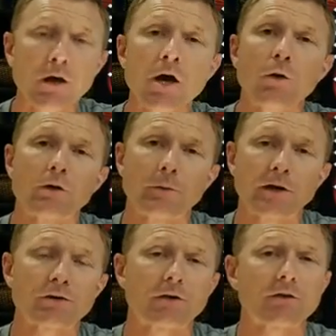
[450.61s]
I want to
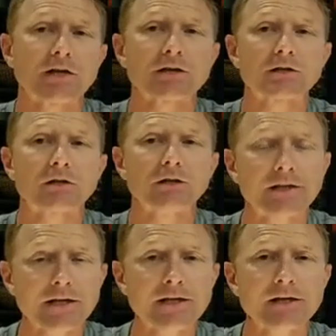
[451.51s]
make sure everything's
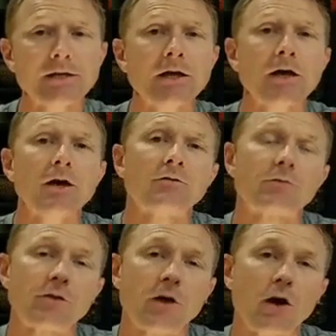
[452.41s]
clean
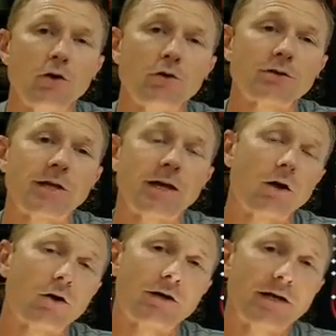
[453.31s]
for those that
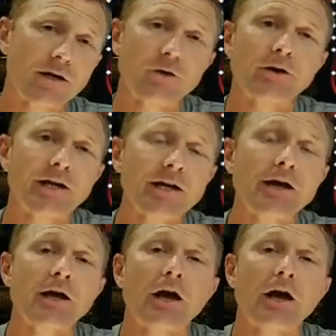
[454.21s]
are entering,